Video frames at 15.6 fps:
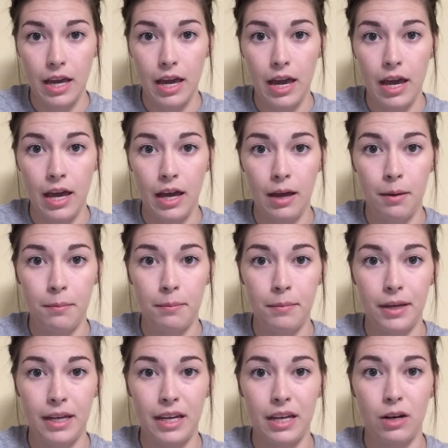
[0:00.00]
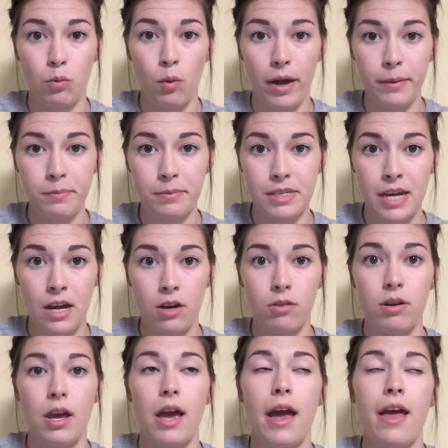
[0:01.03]
and get it wiped
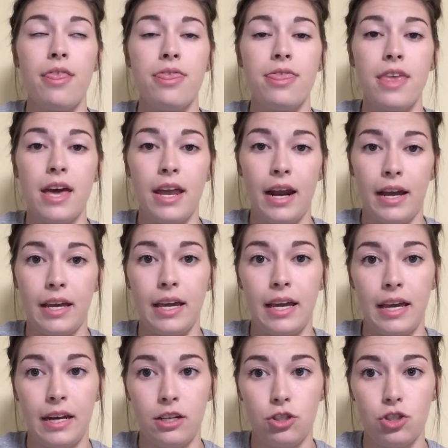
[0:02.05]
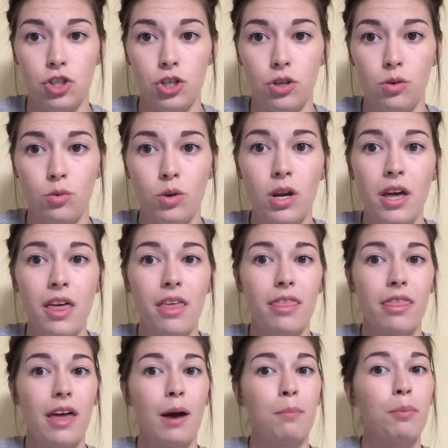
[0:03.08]
down, and then I can get it to you.
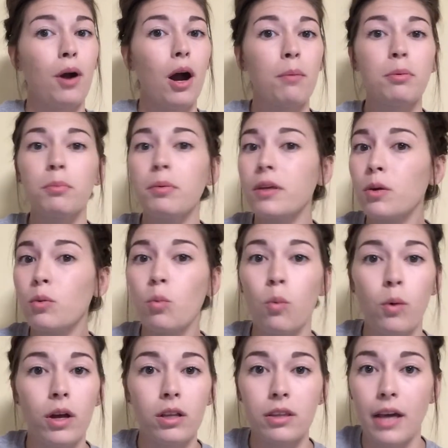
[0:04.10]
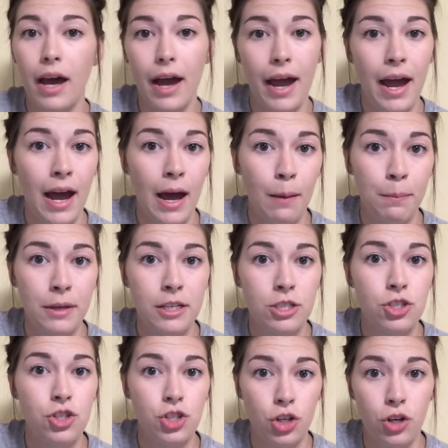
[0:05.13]
That probably will not
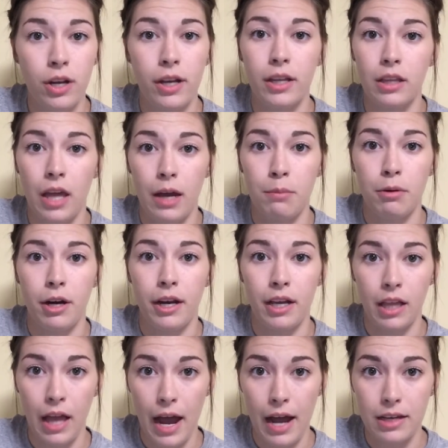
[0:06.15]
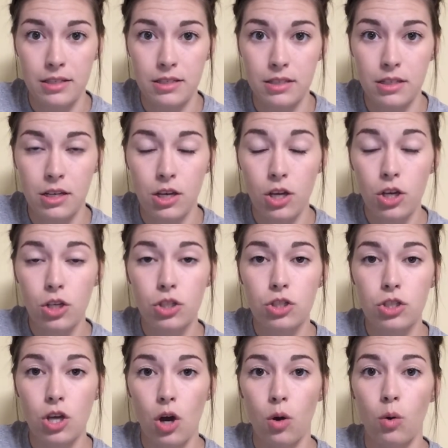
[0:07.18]
happen during library class.
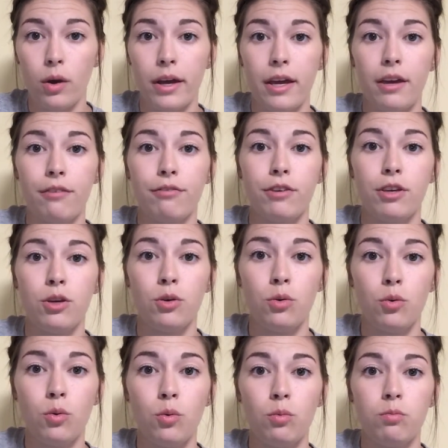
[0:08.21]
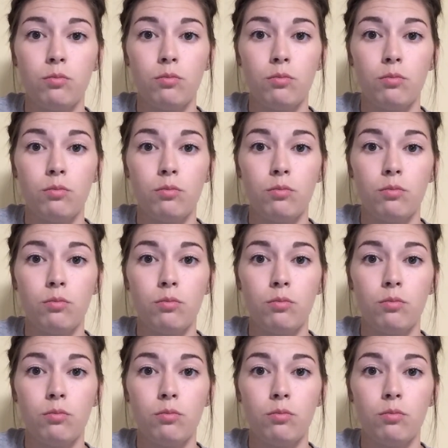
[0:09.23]
So if you